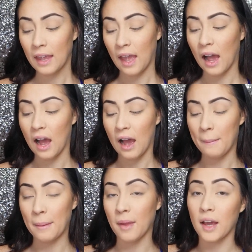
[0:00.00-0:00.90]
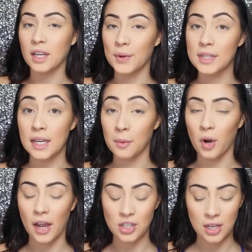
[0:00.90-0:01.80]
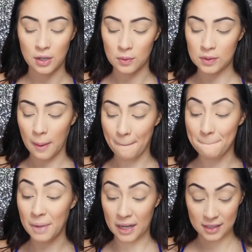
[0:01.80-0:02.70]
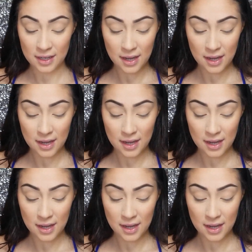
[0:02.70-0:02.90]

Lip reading: I'm not gonna go into any more eyeshadows, but